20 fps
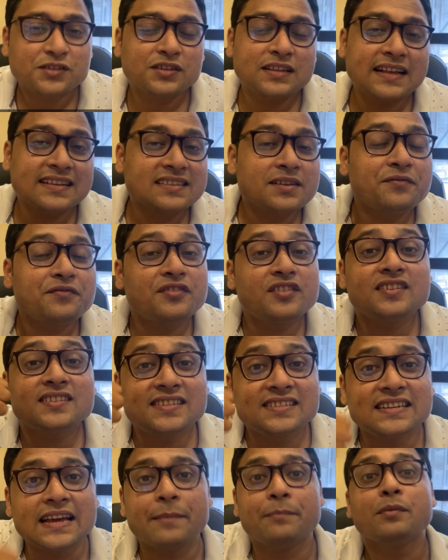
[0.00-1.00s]
that's the first
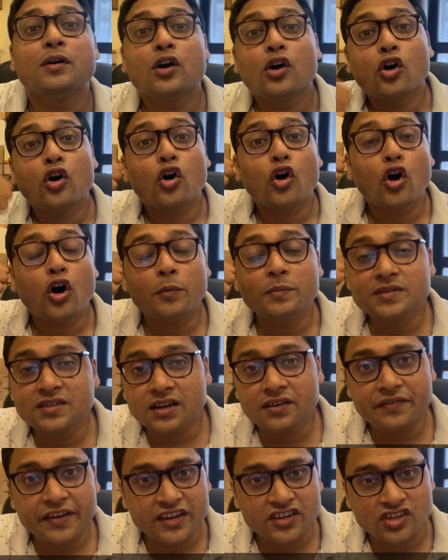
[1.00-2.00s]
step,
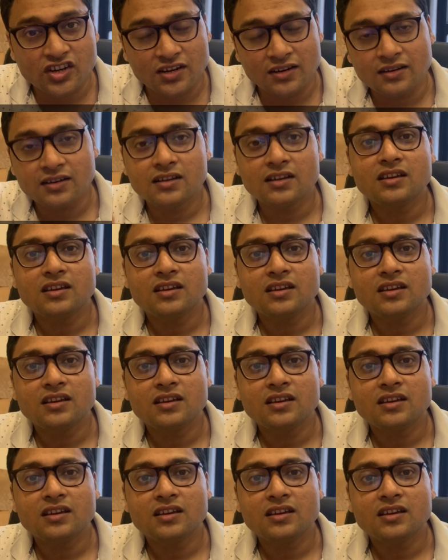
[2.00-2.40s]
observation.